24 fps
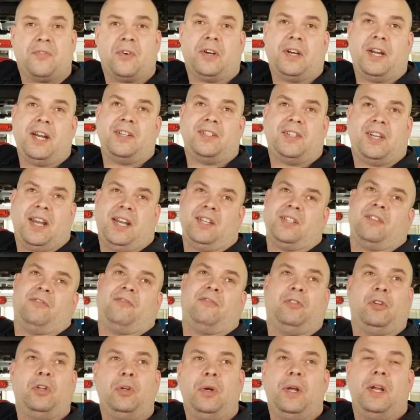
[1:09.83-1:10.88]
case has a
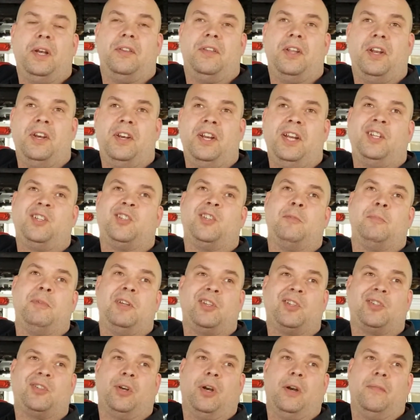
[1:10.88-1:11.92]
fluid that needs to be
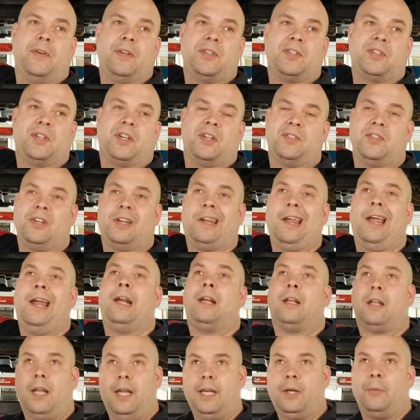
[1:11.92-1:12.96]
serviced. Because
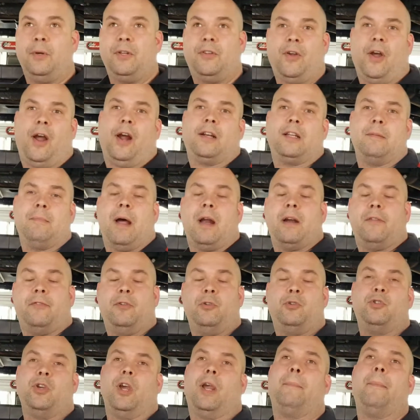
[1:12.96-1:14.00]
again, like we talked about, if you
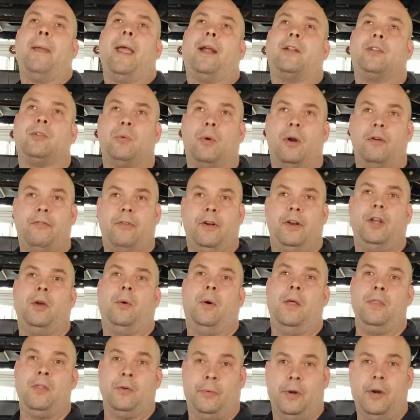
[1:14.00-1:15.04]
check back to our video
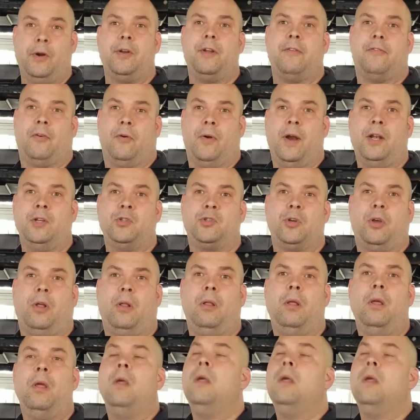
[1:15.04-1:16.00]
on the rear differential,